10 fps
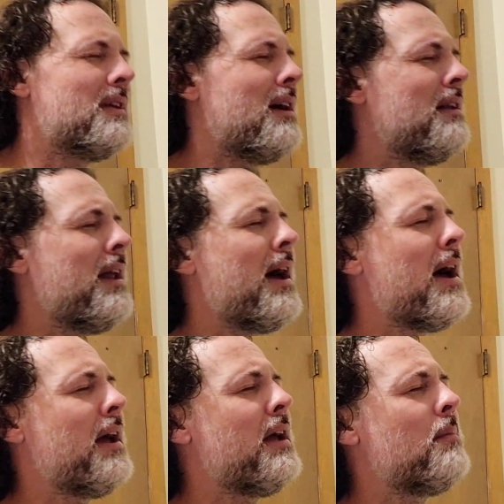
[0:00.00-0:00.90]

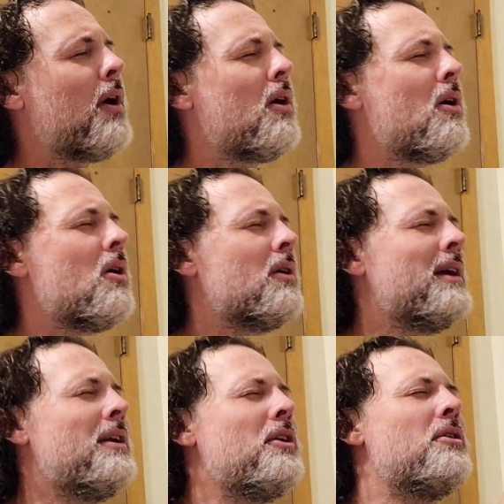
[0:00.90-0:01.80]
Sunday
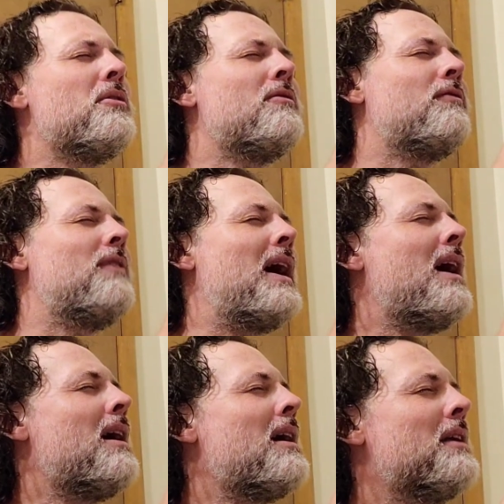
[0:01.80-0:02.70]
morning you'd
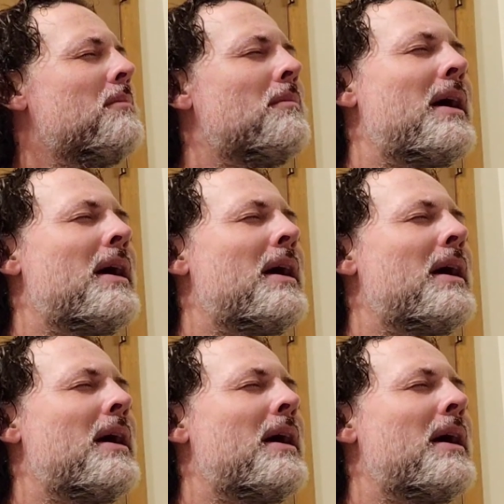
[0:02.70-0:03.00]
find